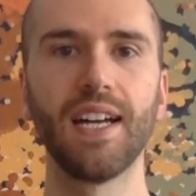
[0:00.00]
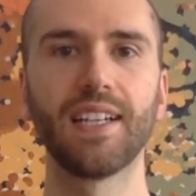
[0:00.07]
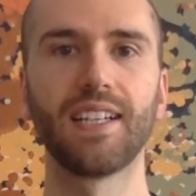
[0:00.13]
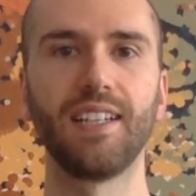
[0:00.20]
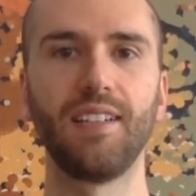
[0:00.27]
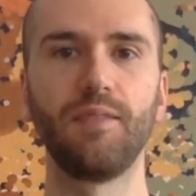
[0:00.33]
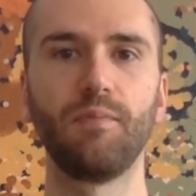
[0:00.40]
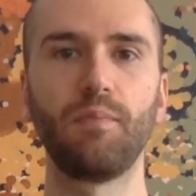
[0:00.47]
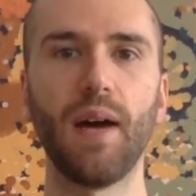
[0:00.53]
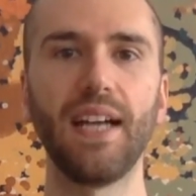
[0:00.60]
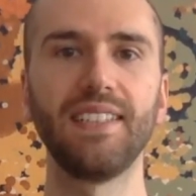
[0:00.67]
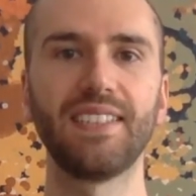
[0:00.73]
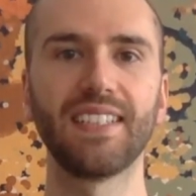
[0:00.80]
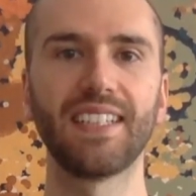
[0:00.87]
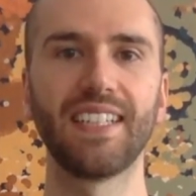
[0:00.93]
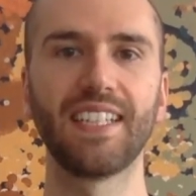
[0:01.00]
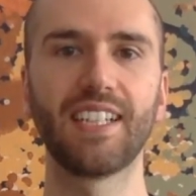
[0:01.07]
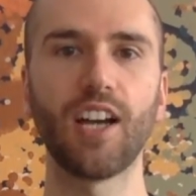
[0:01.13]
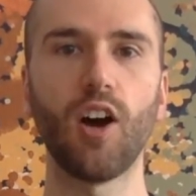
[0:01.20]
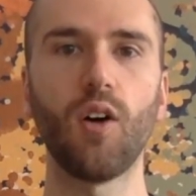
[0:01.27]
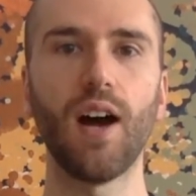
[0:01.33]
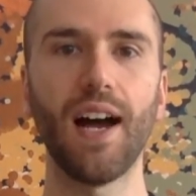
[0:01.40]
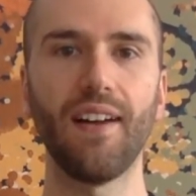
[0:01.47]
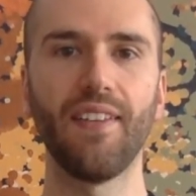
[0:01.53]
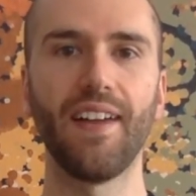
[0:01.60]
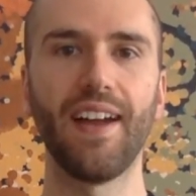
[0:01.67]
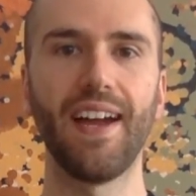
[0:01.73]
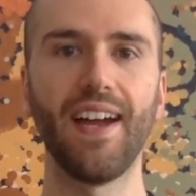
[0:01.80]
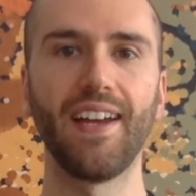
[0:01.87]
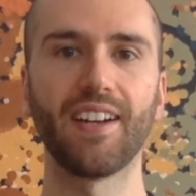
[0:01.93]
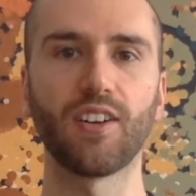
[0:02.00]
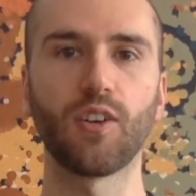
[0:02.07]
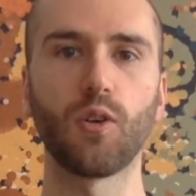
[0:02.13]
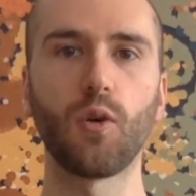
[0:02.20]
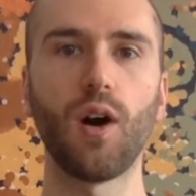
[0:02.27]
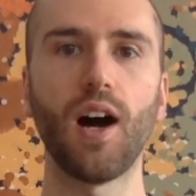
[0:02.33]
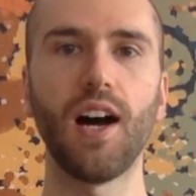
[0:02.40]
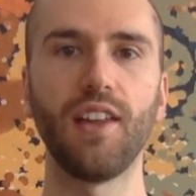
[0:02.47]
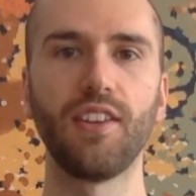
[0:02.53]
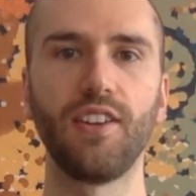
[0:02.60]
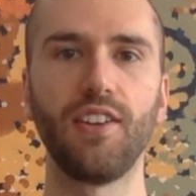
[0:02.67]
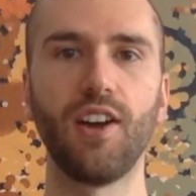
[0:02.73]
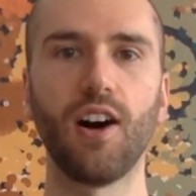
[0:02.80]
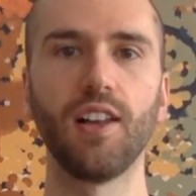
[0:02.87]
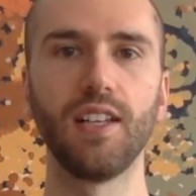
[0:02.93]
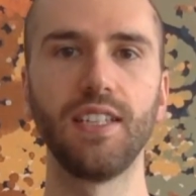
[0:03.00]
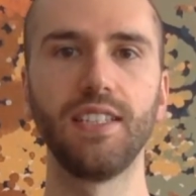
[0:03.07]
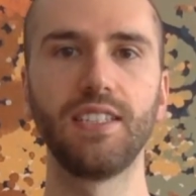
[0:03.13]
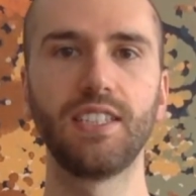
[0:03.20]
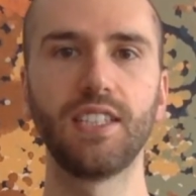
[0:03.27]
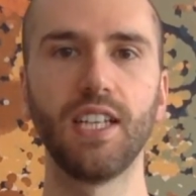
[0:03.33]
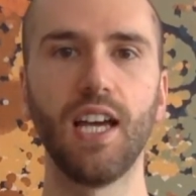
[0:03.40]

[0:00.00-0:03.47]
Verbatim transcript: can basically go out there and acquire the knowledge